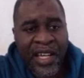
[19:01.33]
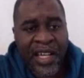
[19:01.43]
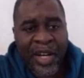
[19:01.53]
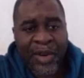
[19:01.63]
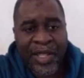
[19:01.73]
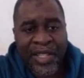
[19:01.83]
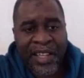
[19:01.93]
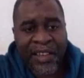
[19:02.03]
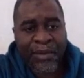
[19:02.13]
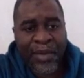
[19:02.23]
how much
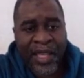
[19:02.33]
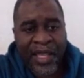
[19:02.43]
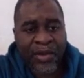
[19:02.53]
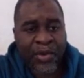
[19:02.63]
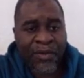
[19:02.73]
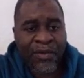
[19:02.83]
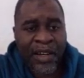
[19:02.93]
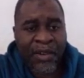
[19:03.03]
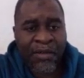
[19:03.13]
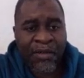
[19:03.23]
they have made
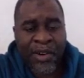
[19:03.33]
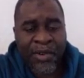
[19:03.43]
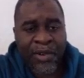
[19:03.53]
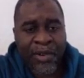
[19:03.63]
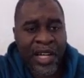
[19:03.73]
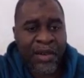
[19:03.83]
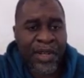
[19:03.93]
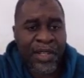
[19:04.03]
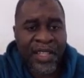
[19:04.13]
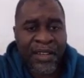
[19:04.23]
overall, how
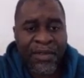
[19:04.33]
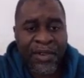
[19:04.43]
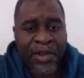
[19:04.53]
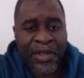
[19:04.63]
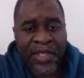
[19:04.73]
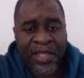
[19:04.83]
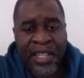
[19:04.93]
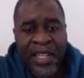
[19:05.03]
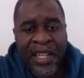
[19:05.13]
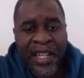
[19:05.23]
much they have lost,
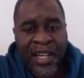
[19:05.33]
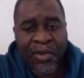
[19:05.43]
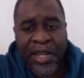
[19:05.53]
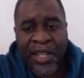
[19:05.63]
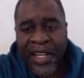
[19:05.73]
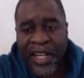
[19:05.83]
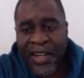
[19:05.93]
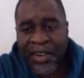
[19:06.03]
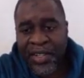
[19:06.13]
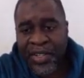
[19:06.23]
what their
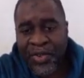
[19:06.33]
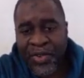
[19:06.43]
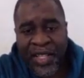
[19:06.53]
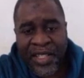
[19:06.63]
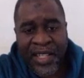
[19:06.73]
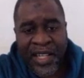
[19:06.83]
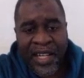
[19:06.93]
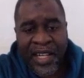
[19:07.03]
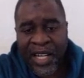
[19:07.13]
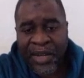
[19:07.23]
current trades
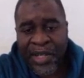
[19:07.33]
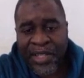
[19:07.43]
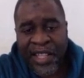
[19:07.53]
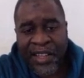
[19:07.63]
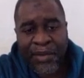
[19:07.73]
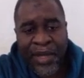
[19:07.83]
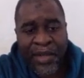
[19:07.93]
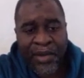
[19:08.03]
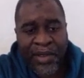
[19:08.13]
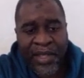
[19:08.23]
are, how much they have
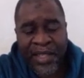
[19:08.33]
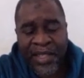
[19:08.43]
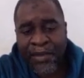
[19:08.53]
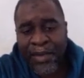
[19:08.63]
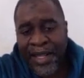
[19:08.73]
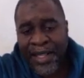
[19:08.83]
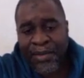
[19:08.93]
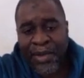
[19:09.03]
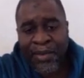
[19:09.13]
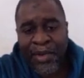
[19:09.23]
made on this, the
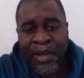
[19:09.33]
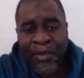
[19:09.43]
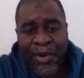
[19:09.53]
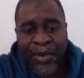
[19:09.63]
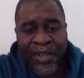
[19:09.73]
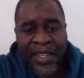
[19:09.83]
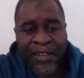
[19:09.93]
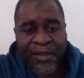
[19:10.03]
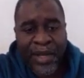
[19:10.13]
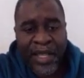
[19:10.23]
maximum profit they
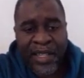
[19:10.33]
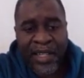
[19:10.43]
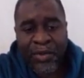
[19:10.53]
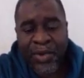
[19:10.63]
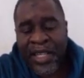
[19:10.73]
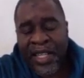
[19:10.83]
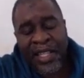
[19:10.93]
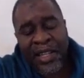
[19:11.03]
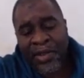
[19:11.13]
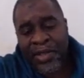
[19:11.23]
have made in a week,
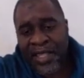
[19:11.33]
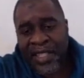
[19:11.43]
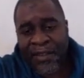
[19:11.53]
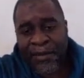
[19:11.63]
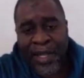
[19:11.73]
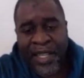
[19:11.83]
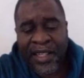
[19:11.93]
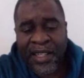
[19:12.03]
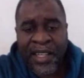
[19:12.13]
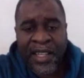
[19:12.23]
the losses they have
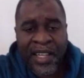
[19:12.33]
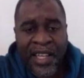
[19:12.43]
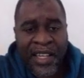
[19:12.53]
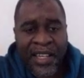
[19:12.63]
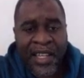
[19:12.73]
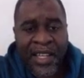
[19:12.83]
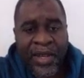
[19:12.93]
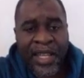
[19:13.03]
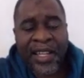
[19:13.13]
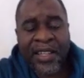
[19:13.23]
made, and you
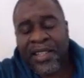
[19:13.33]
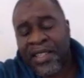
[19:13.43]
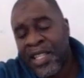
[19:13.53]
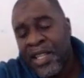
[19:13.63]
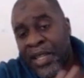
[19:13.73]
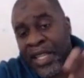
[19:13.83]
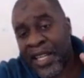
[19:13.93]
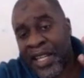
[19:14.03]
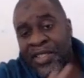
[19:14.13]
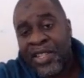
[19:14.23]
can actually see whether
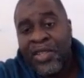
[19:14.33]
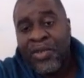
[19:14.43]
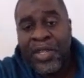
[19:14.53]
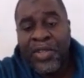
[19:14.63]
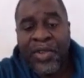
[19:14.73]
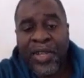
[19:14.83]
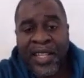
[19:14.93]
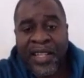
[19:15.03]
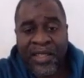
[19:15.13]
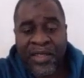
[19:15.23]
they are genuine
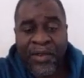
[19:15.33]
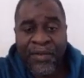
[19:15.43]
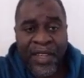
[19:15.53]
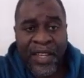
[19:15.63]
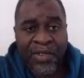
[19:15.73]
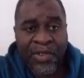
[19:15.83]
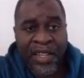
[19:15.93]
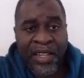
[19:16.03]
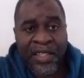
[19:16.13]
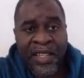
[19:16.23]
traders or fake
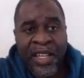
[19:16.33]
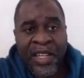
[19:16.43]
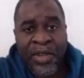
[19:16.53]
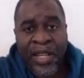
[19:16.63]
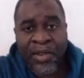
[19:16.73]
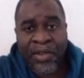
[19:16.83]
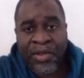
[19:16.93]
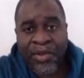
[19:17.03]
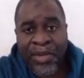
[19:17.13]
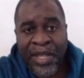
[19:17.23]
traders. You can
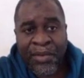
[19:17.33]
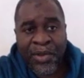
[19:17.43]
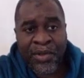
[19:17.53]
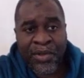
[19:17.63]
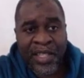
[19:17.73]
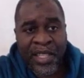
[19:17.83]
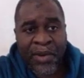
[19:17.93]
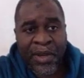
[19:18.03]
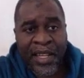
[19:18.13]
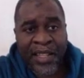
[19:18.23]
also be able to see
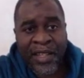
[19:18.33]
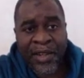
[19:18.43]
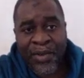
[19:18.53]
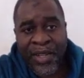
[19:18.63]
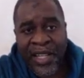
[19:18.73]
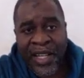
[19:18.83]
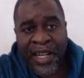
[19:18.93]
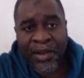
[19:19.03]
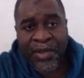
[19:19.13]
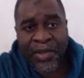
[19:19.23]
whether it's a real
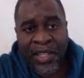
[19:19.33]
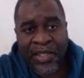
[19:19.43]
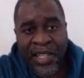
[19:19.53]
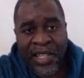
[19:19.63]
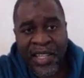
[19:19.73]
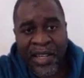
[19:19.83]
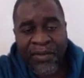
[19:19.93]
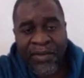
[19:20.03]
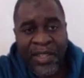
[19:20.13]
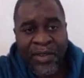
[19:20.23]
account. You can check here
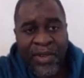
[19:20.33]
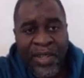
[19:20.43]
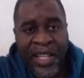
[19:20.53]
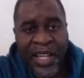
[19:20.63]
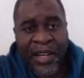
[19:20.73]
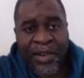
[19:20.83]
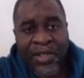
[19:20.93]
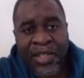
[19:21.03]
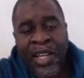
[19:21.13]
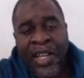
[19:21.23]
if it's a real
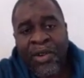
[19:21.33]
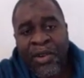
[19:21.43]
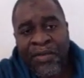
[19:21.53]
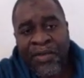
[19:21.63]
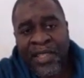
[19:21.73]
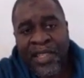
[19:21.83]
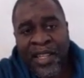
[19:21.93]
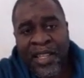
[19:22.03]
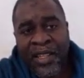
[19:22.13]
account or if it's a